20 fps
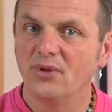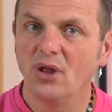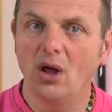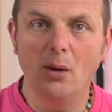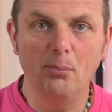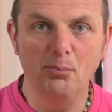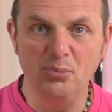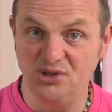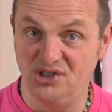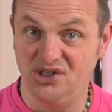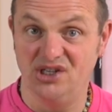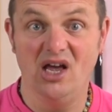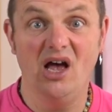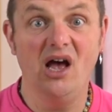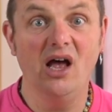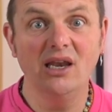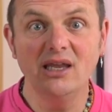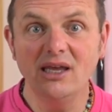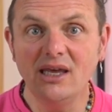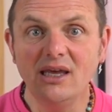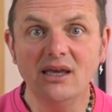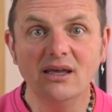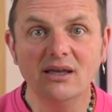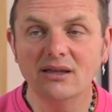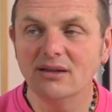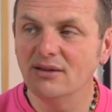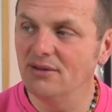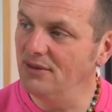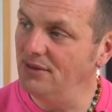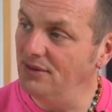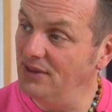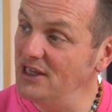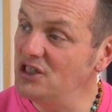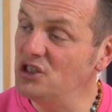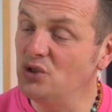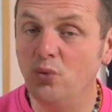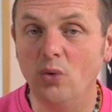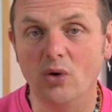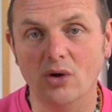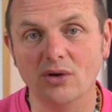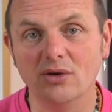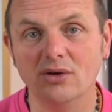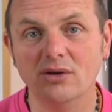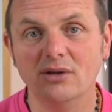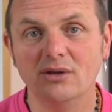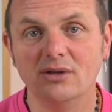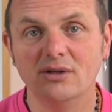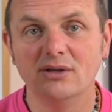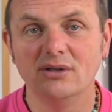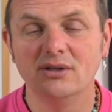bizarrely, this one